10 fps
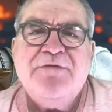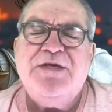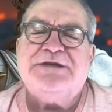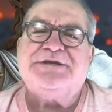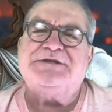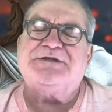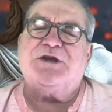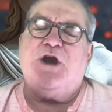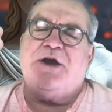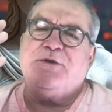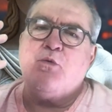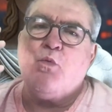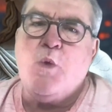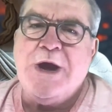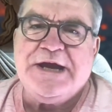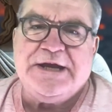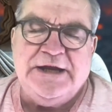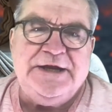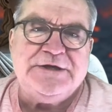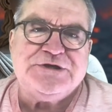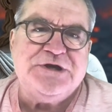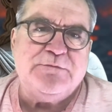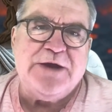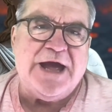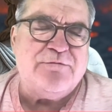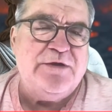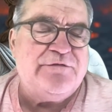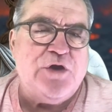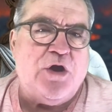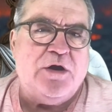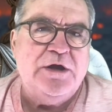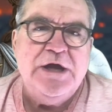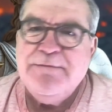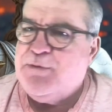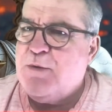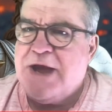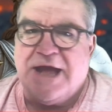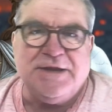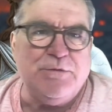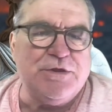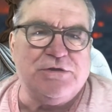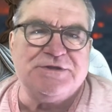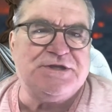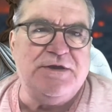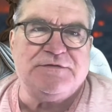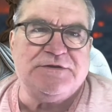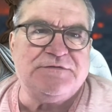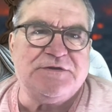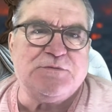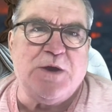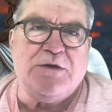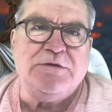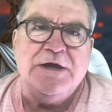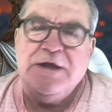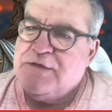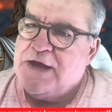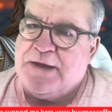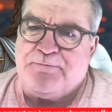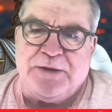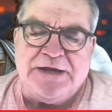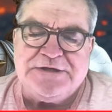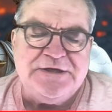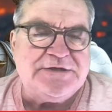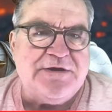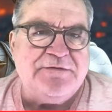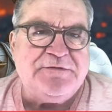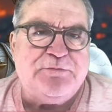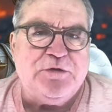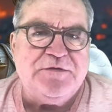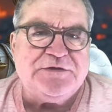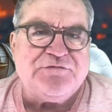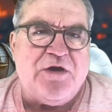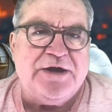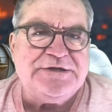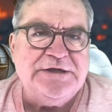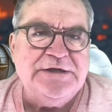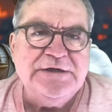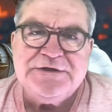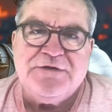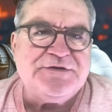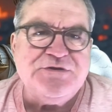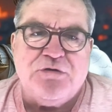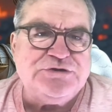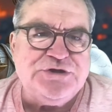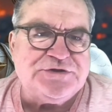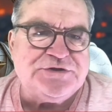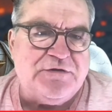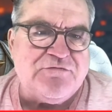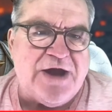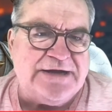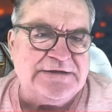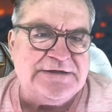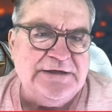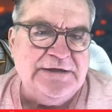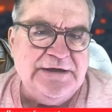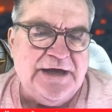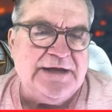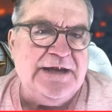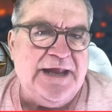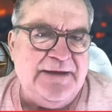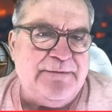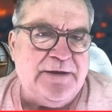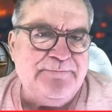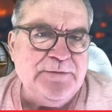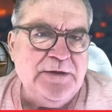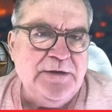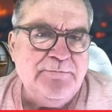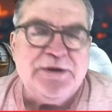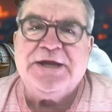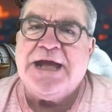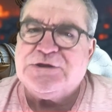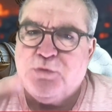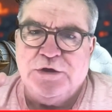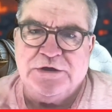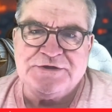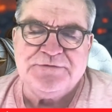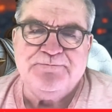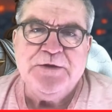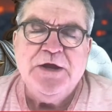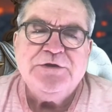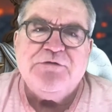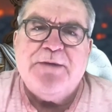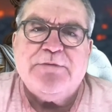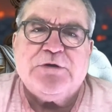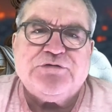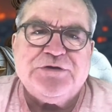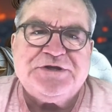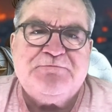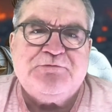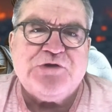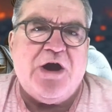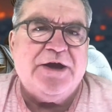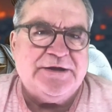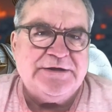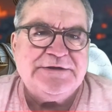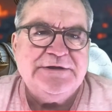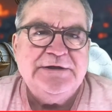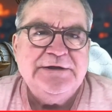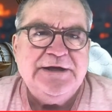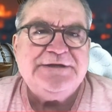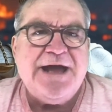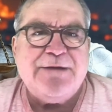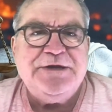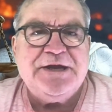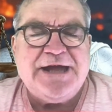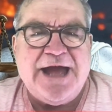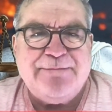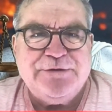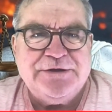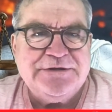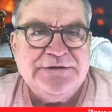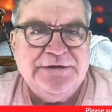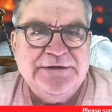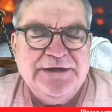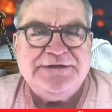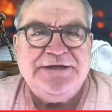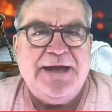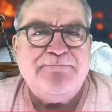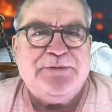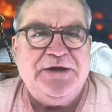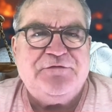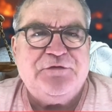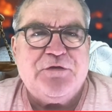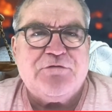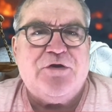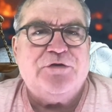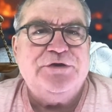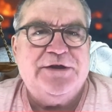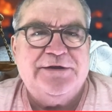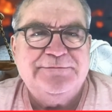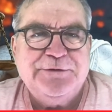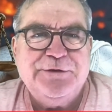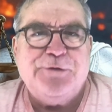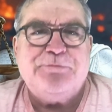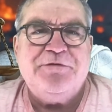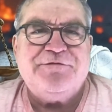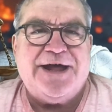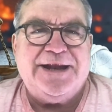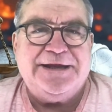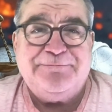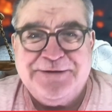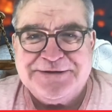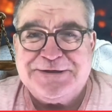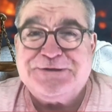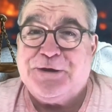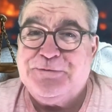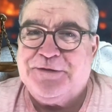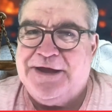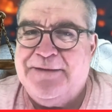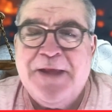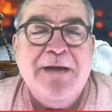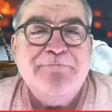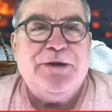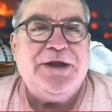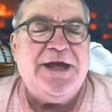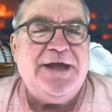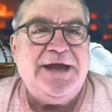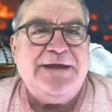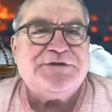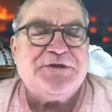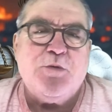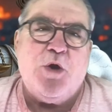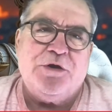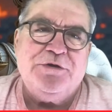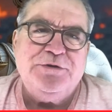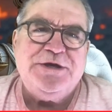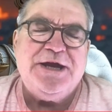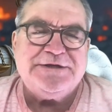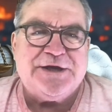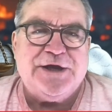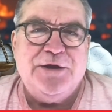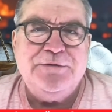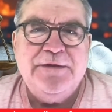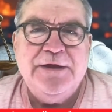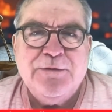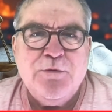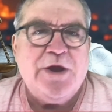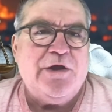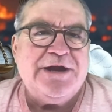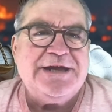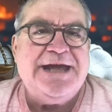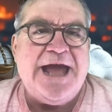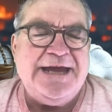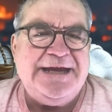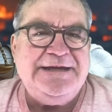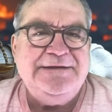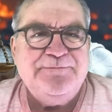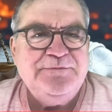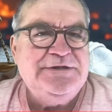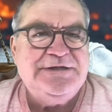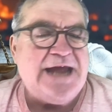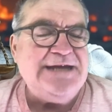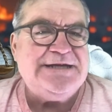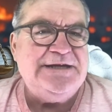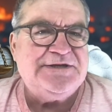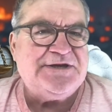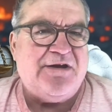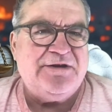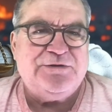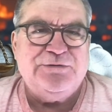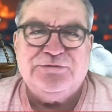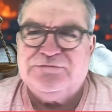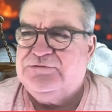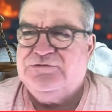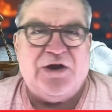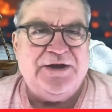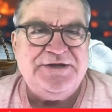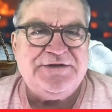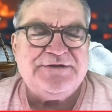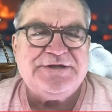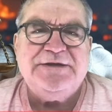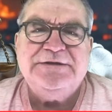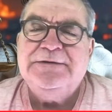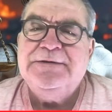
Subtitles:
This is the kind of weak leadership we've got. But we had it with the Conservatives as well. They had plenty of time to put this right. So it's not just a rant at Labour, but it gets worse. Do you remember Chris Bryant? He's now in the cabinet. He's the MP for the Rhondda up the valley. There's a joke there. But he's the one who years ago went on a gay dating site called Grindr, is it?